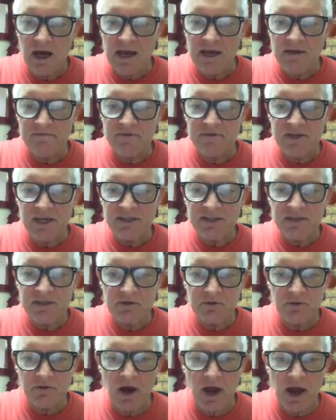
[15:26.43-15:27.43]
I have
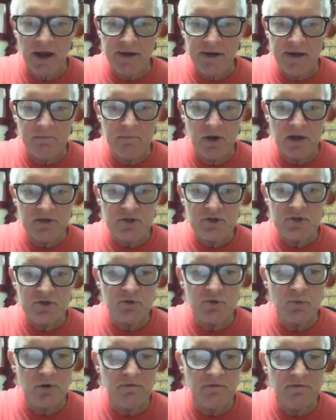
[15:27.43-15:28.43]
nothing to hide and much
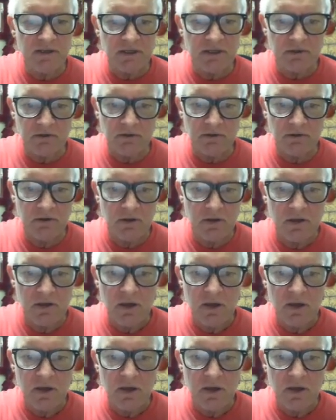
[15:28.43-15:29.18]
to reveal.